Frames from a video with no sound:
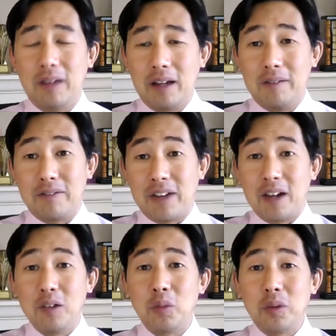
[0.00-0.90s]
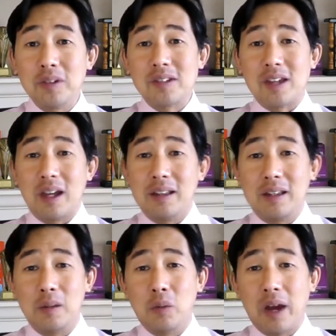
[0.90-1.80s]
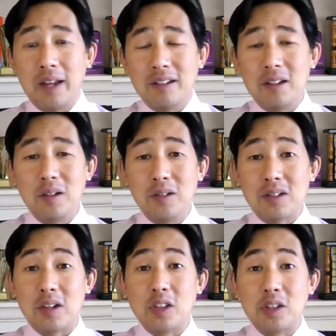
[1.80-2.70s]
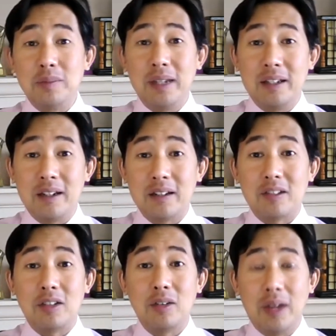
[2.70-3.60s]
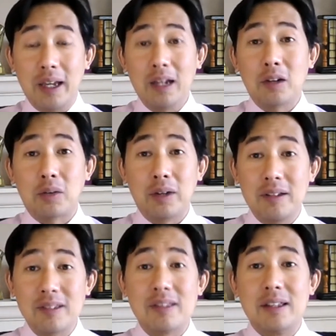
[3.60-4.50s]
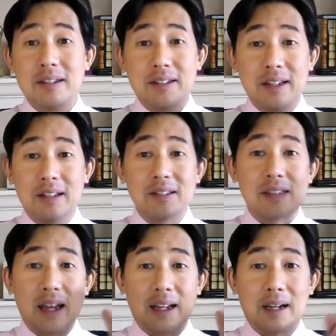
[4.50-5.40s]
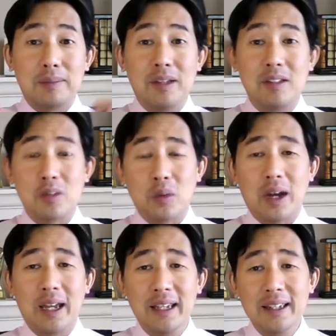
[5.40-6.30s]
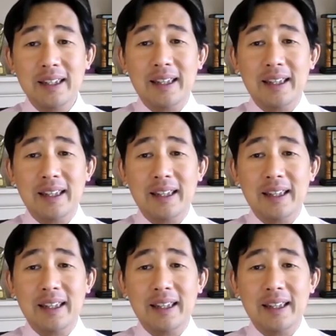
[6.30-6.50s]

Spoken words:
found was the way to use social media to increase the deals that come his way